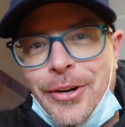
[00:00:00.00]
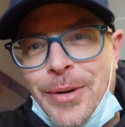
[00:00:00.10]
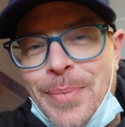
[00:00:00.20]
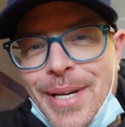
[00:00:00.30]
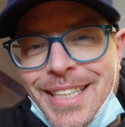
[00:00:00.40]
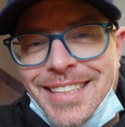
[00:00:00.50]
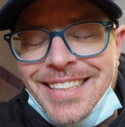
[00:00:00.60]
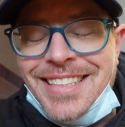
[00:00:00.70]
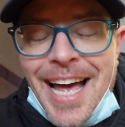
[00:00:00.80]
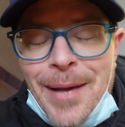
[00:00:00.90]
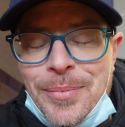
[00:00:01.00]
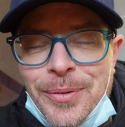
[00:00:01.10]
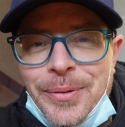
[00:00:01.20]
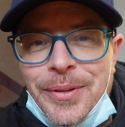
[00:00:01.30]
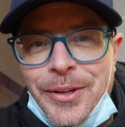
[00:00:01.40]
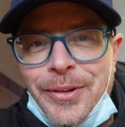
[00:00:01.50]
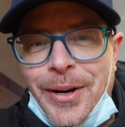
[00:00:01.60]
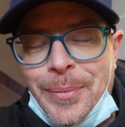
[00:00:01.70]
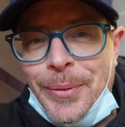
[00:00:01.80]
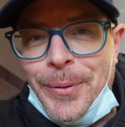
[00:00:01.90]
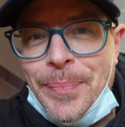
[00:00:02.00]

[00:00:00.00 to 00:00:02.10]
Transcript: green beans. It's absolutely incredible.